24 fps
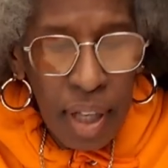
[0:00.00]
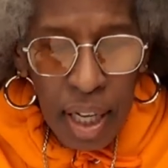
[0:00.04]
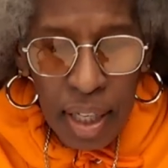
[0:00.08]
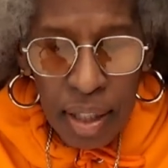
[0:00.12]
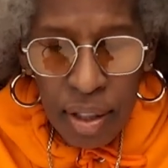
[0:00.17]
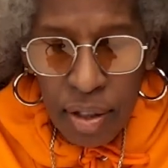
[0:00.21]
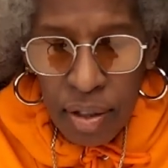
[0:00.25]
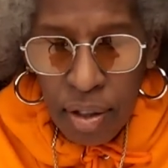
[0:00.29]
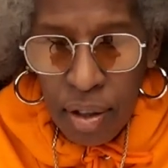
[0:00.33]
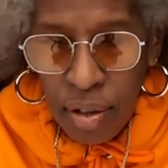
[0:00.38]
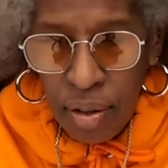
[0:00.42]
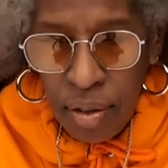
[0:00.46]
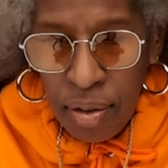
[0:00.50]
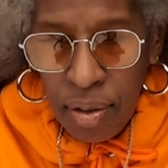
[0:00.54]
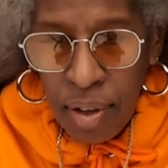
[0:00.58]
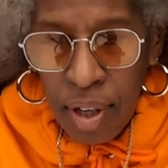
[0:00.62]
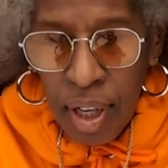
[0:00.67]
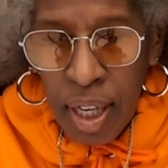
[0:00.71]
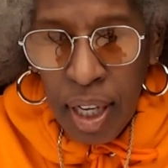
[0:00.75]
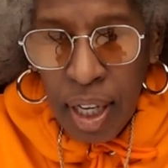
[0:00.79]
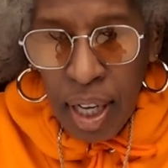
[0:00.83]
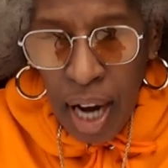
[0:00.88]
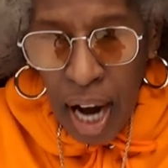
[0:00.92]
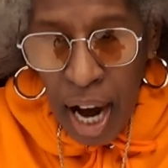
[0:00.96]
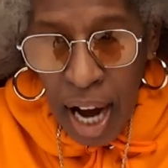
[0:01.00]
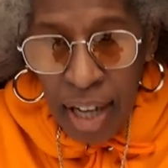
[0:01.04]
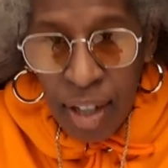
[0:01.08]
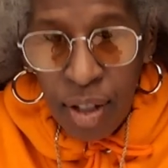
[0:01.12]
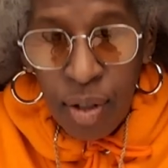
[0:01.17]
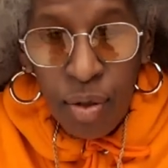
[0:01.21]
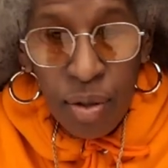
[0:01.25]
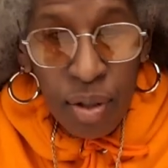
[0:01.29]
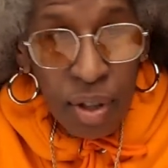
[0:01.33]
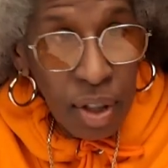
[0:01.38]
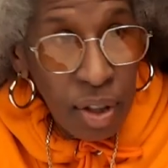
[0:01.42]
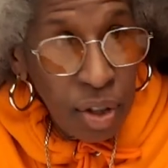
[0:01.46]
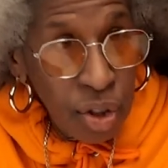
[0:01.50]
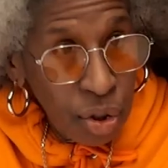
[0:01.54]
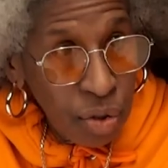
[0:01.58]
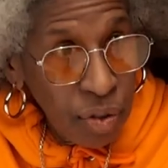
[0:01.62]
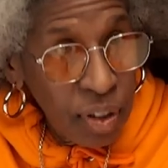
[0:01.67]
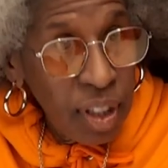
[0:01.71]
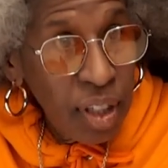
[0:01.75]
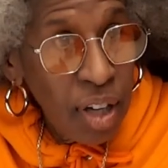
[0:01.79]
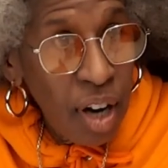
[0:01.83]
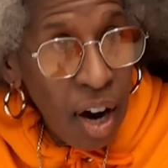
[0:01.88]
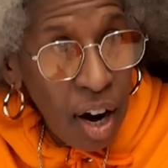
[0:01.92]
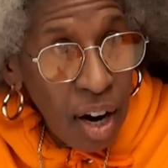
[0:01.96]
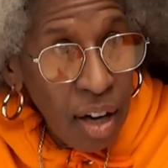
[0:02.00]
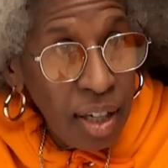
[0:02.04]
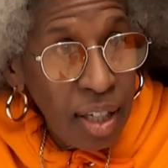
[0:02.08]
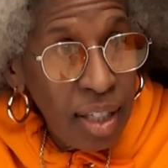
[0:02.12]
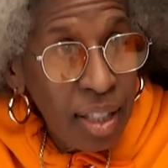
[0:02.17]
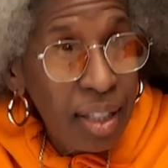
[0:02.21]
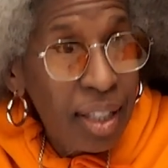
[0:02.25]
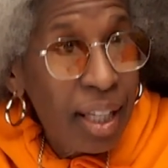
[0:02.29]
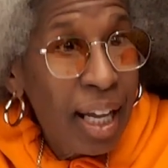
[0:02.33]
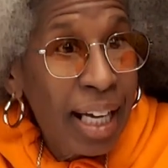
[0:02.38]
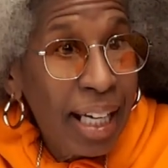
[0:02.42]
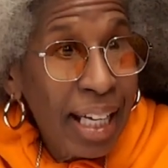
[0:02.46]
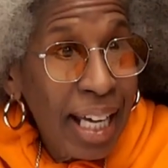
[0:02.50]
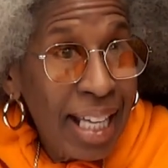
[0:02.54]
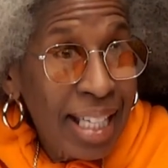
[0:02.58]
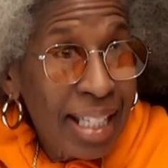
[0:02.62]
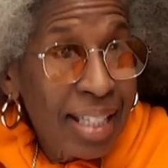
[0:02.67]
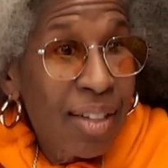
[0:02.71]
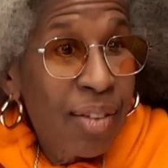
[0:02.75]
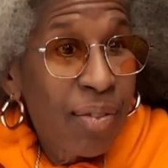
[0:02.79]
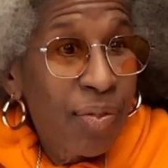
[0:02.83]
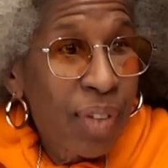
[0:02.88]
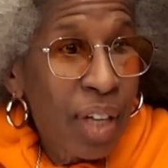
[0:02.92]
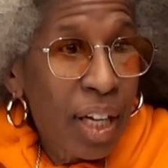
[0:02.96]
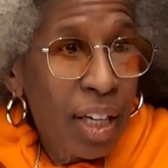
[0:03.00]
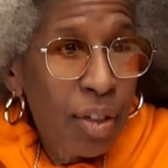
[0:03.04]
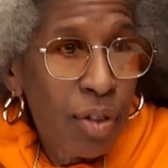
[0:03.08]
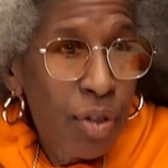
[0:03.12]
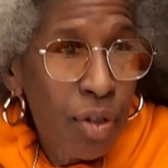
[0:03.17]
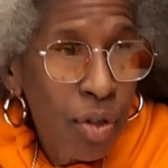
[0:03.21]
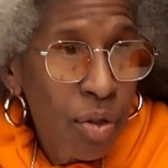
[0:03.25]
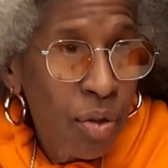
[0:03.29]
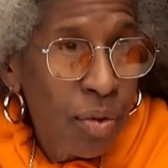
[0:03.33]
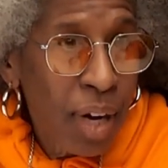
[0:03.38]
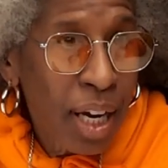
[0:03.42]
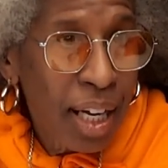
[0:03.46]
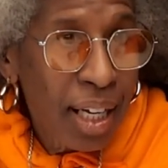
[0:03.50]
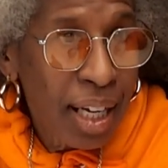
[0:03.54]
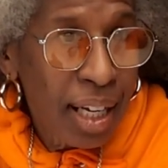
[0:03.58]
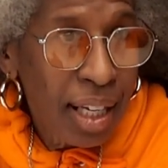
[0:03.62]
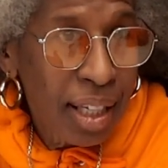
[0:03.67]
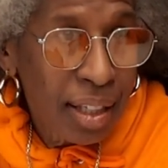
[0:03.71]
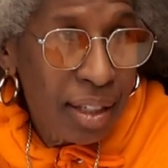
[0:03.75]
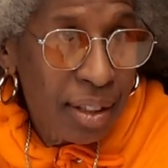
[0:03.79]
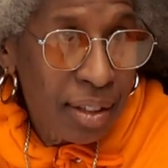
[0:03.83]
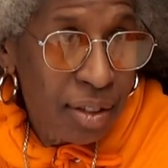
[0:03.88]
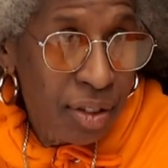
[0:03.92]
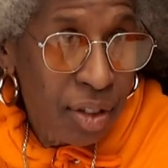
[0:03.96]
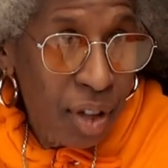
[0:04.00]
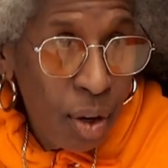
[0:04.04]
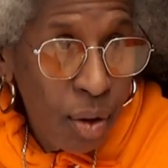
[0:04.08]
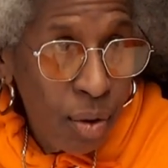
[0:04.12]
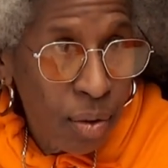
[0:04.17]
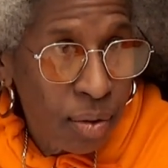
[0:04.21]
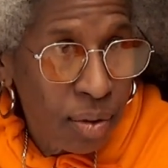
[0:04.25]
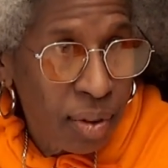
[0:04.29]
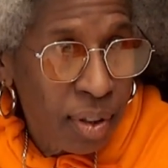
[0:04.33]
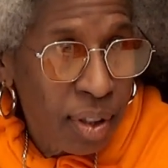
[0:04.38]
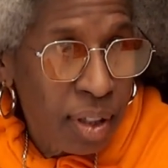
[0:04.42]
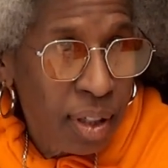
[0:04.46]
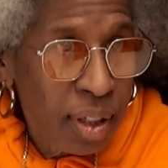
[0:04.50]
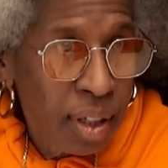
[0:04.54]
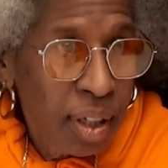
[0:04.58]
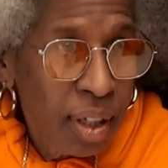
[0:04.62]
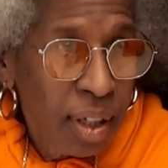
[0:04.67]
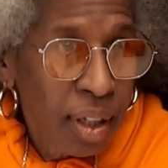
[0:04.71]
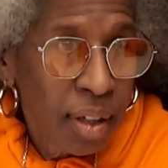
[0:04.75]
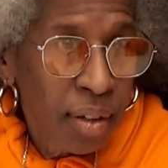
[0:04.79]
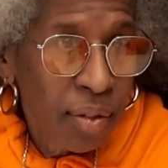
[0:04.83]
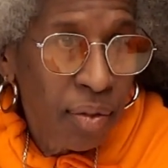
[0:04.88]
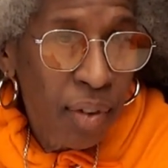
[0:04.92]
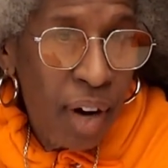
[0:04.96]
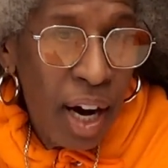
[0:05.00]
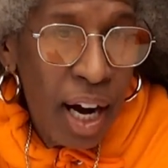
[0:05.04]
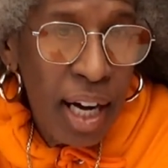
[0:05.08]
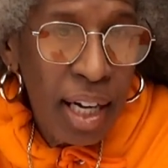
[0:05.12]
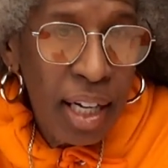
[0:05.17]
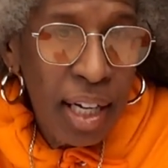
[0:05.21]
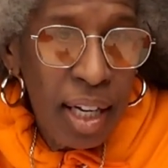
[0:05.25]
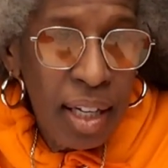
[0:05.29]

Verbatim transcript: And so I used to treat artists like as if they knew and they don't, mm -hmm. right? And